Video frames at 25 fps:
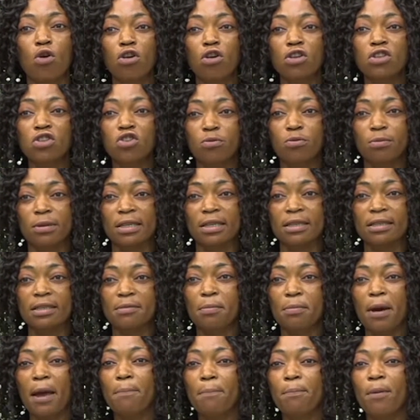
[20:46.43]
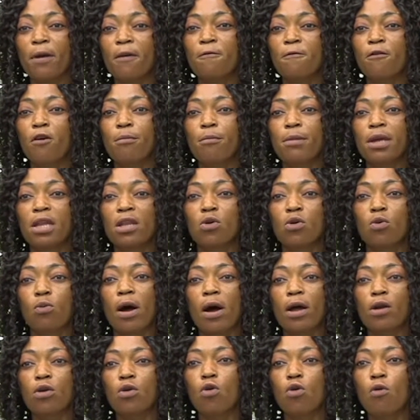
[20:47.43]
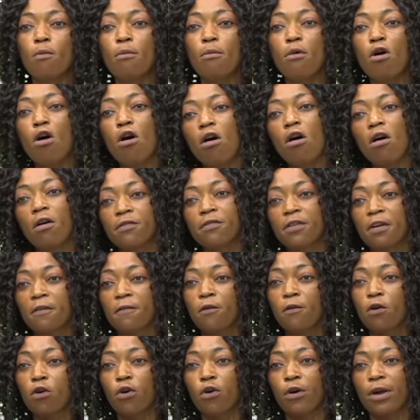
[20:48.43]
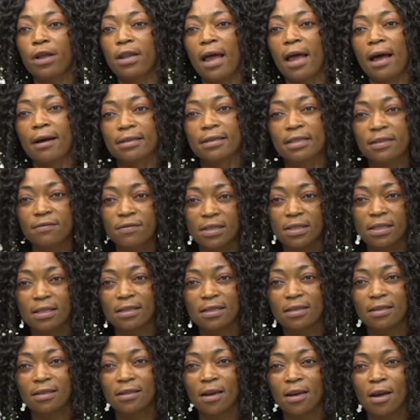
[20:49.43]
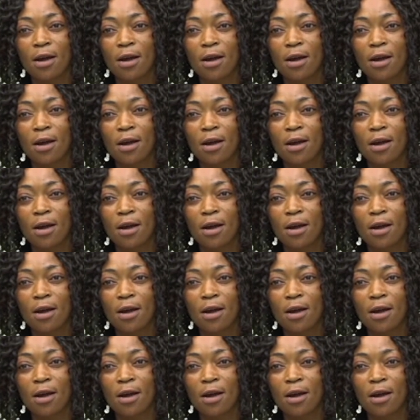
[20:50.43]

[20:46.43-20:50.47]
customers by performing one or more of the following activities: